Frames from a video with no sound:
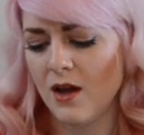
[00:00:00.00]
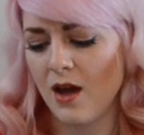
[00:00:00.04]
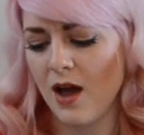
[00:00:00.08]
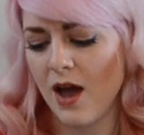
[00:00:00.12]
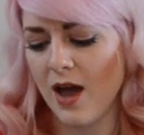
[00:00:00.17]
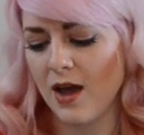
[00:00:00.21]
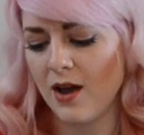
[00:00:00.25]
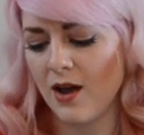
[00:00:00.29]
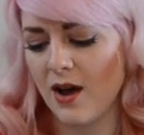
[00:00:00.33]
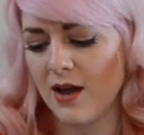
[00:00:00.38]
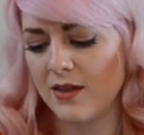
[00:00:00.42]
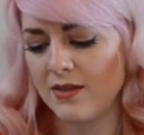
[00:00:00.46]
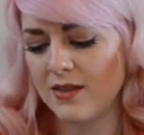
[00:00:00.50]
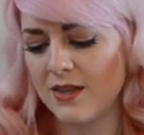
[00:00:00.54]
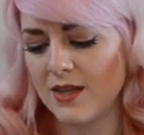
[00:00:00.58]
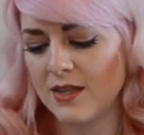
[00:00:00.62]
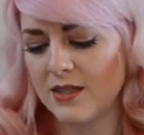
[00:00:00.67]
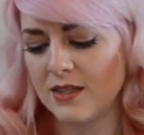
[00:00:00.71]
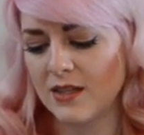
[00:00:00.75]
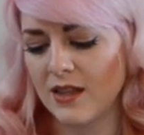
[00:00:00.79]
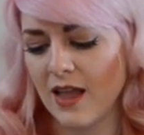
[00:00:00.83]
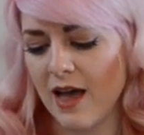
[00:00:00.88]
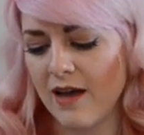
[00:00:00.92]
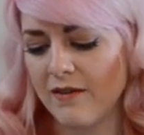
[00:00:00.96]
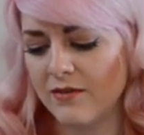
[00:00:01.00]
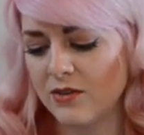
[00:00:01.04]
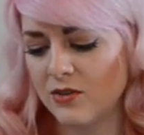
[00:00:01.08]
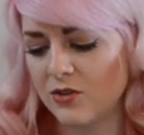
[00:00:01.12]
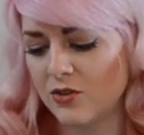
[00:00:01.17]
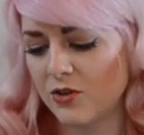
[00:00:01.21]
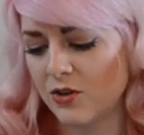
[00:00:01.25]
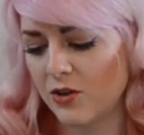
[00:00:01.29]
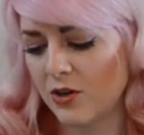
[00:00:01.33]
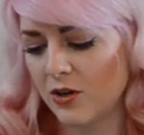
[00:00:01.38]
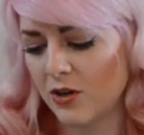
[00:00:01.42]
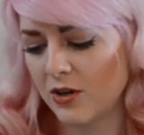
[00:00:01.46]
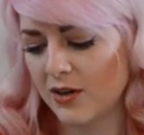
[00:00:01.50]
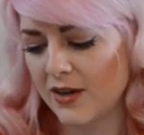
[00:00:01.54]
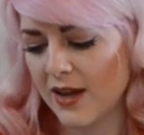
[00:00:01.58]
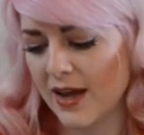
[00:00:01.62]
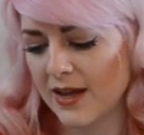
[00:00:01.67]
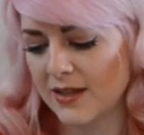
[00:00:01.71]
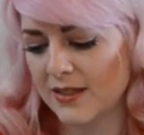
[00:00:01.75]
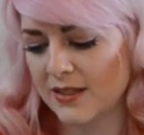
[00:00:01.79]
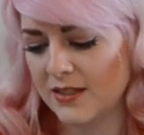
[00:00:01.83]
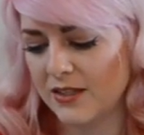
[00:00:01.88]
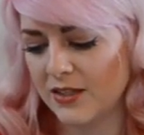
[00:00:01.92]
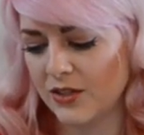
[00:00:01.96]
I got this Lavender
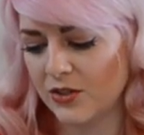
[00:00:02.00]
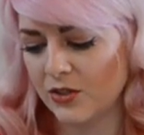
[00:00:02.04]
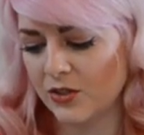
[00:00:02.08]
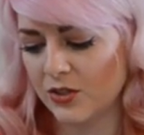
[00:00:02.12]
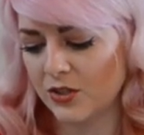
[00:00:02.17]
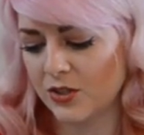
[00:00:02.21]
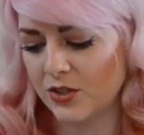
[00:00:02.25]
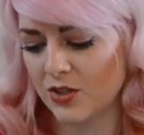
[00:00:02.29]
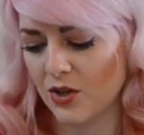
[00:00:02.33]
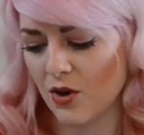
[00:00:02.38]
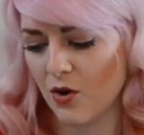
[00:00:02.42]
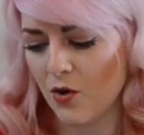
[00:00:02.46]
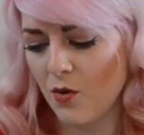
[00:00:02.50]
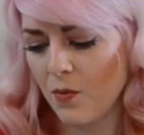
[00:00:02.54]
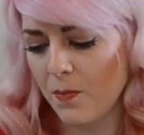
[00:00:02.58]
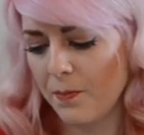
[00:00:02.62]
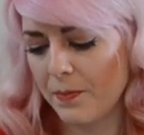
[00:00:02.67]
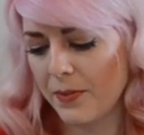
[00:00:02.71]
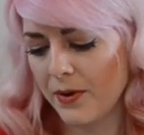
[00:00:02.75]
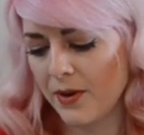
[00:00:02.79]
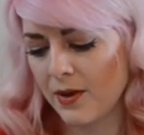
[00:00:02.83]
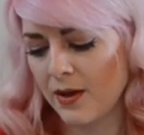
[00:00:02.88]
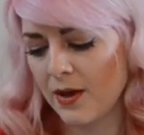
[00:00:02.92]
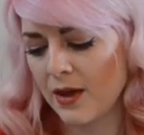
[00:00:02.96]
Castile soap.